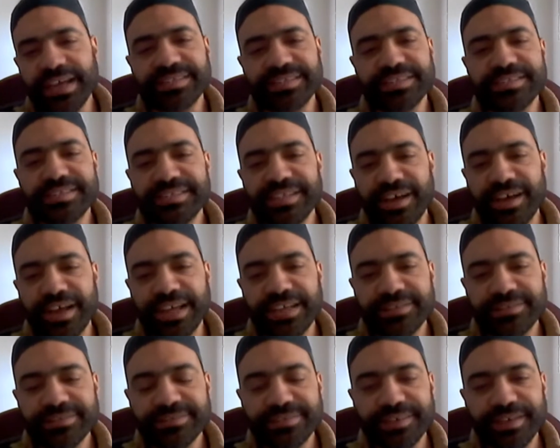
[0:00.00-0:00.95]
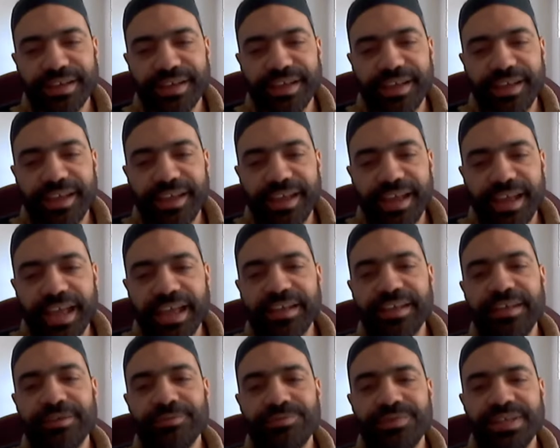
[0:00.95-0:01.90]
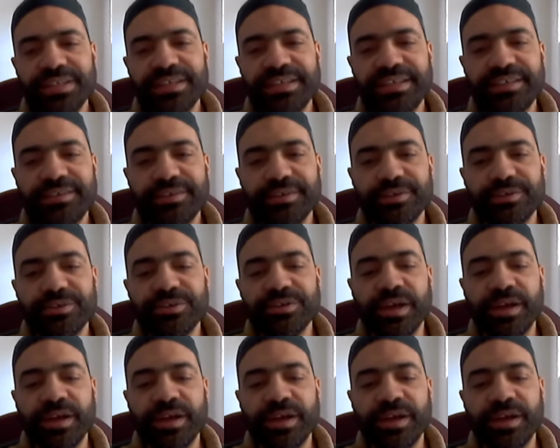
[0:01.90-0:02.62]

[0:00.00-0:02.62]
as a sign, and he really